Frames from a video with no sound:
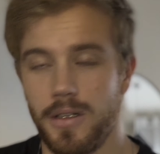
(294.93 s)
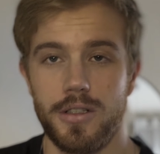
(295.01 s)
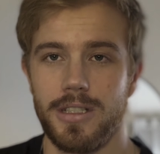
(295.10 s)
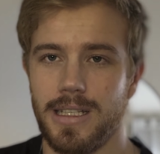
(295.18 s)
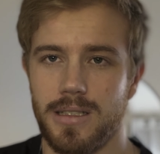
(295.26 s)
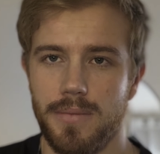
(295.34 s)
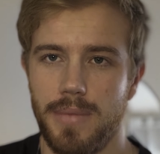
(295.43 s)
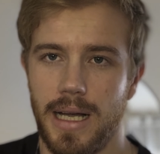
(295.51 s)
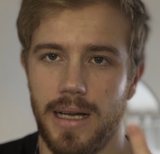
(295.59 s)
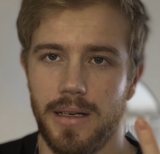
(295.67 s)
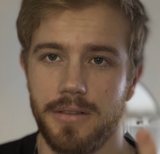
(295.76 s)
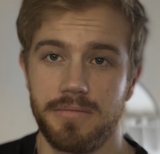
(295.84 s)
chest and
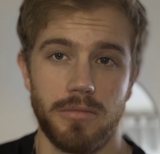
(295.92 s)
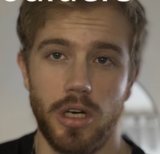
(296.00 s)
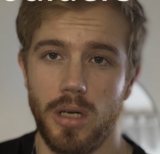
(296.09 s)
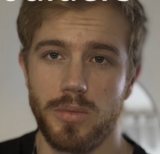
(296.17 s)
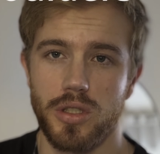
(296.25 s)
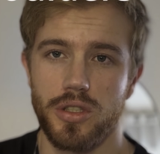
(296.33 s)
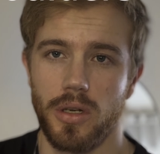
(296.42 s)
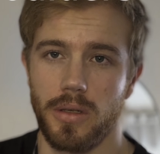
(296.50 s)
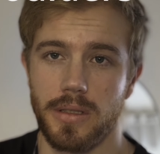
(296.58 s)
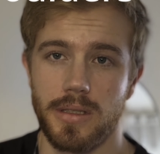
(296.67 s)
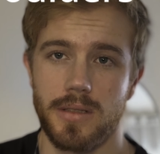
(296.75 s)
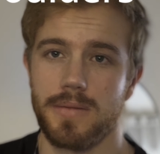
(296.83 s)
back arms and
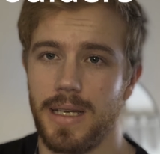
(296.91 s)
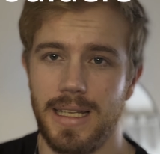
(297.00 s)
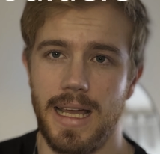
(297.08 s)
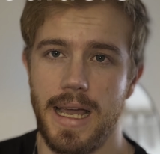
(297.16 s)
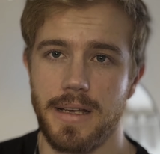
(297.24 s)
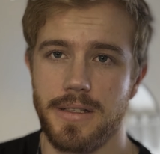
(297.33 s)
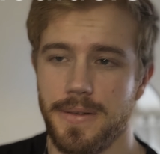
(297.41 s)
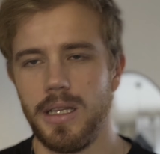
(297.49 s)
shoulders, and legs.